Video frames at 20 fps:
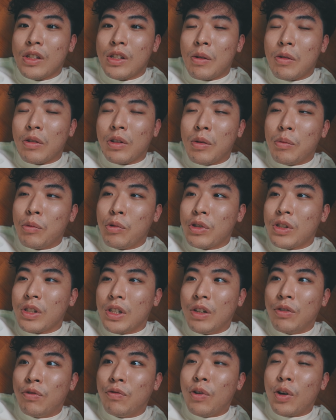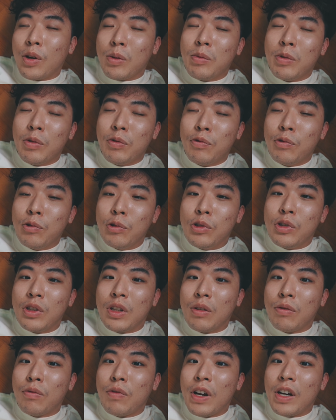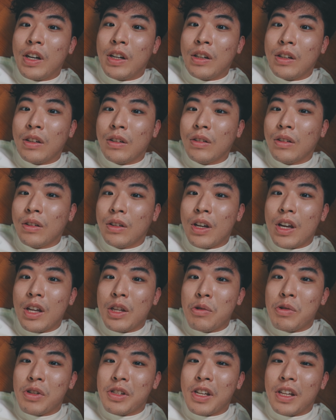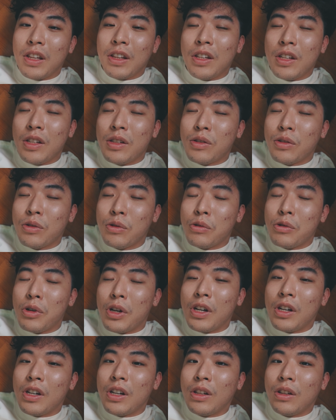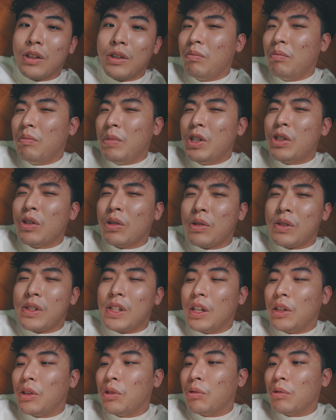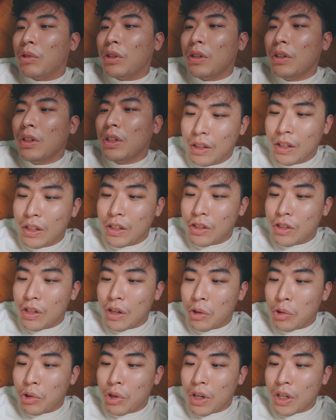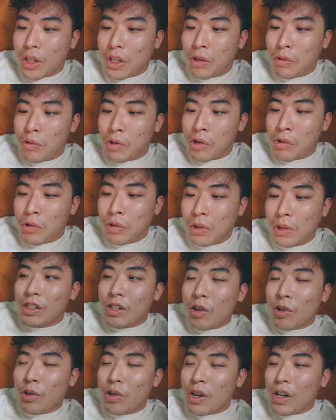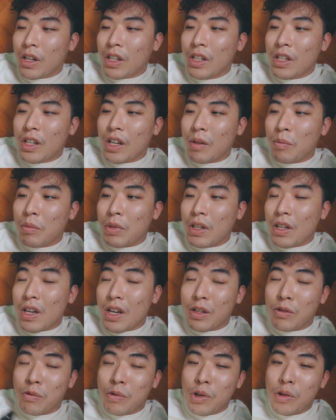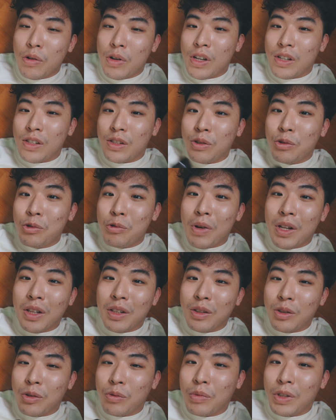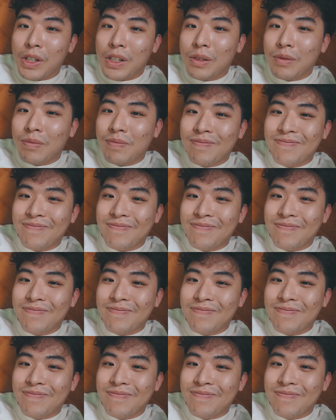some of the most affordable food you can find in the NUS canteen, so uh, be sure to stay tuned. Is Chowgoyaki real? Chowgoyaki can be as real as you want it to be.